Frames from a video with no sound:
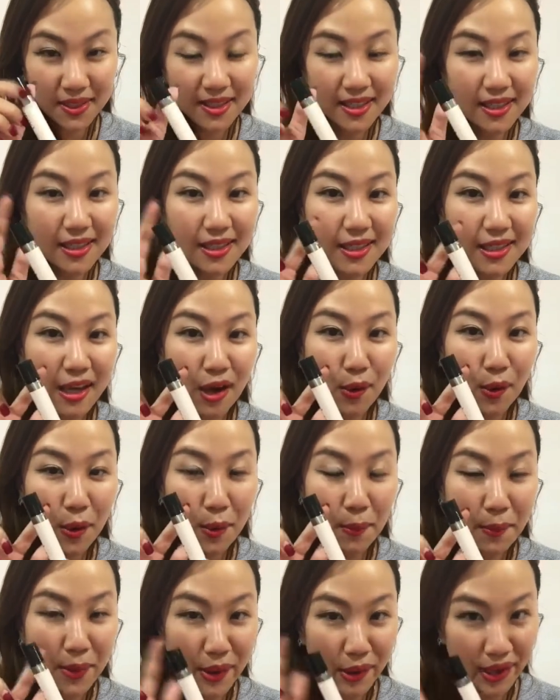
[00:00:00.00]
This is
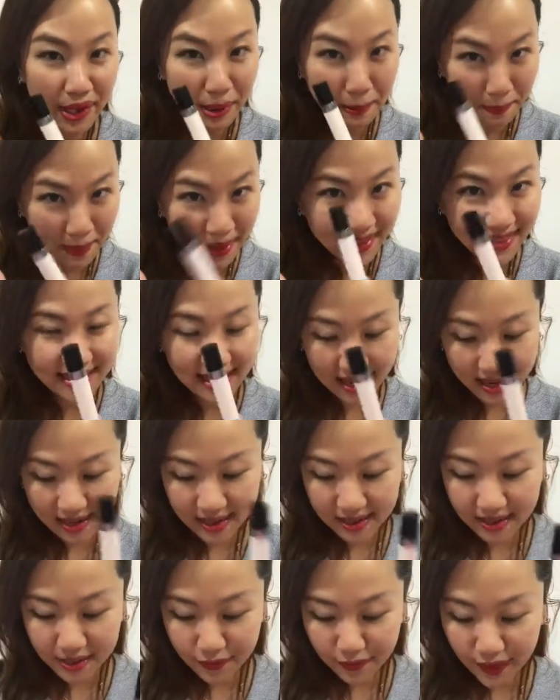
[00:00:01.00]
our Mary Kay
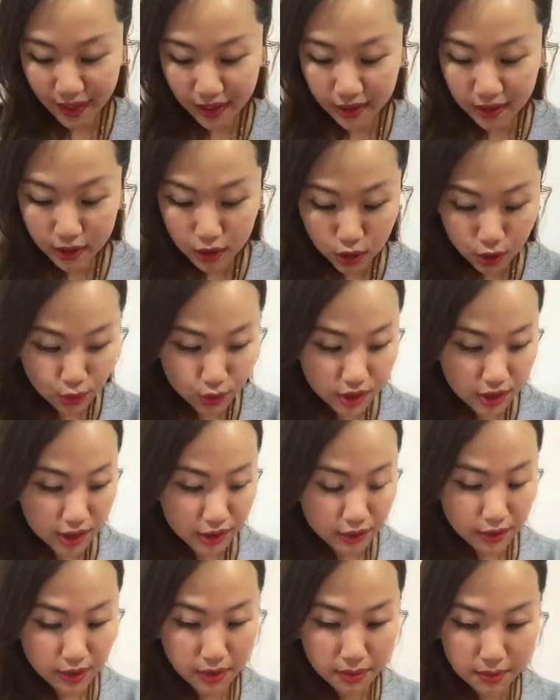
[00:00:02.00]
bestseller. In fact, these two
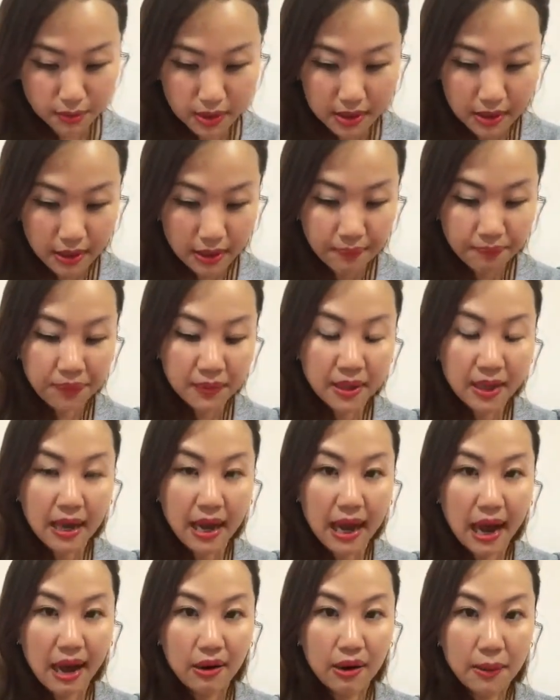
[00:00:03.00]
serums
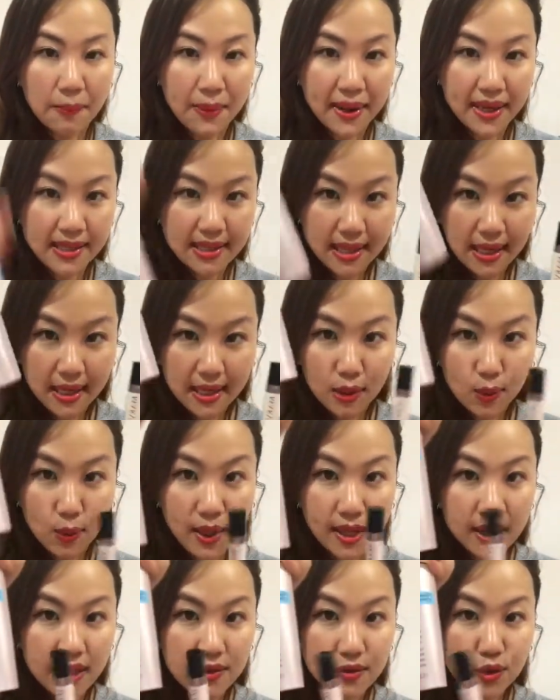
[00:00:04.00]
are bestseller.
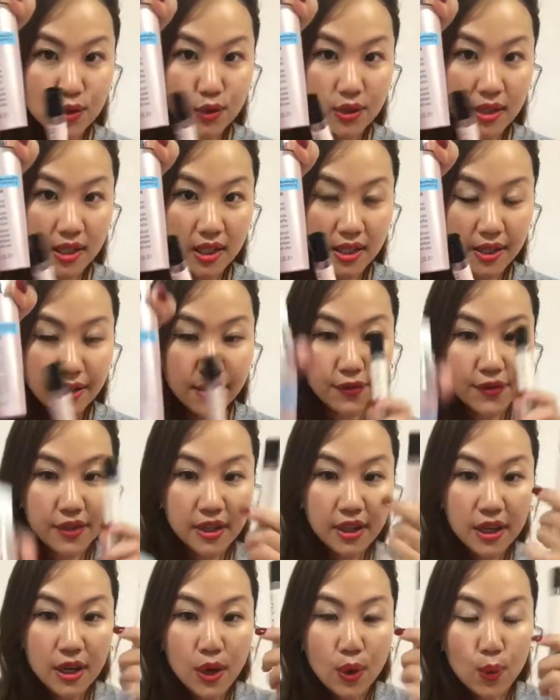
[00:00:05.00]
One gives you the lift,
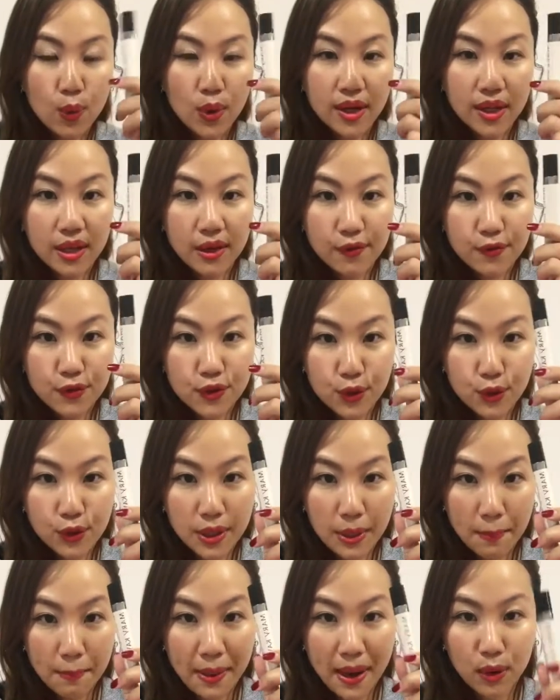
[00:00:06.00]
one gives you
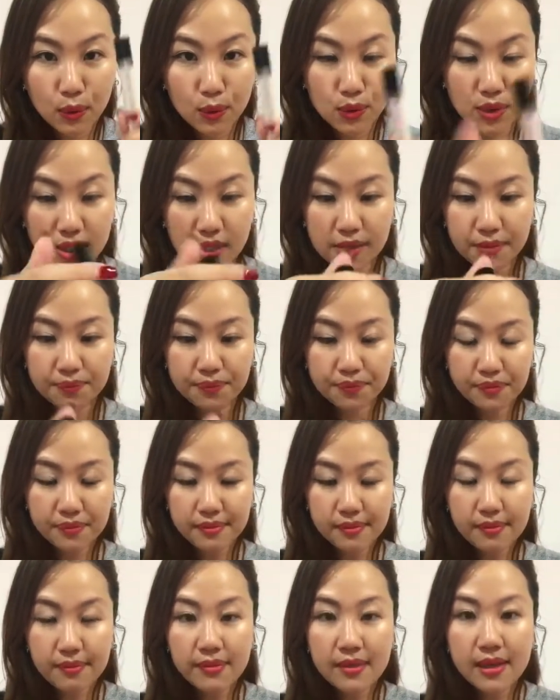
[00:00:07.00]
the bounce.
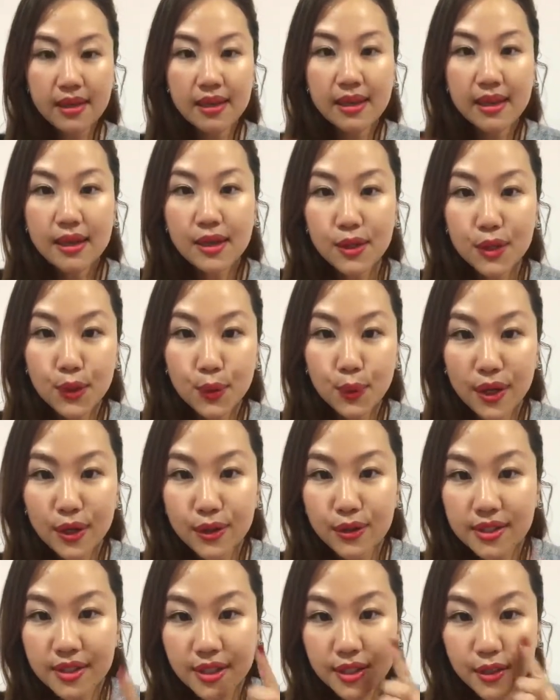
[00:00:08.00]
You
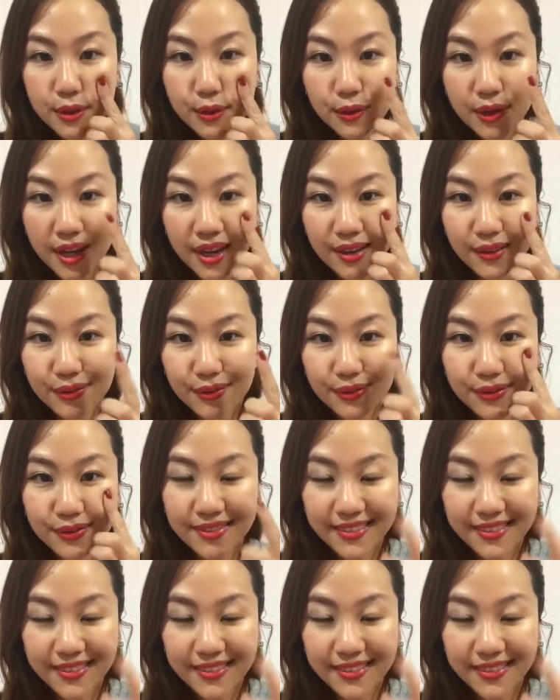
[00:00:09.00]
want your skin to have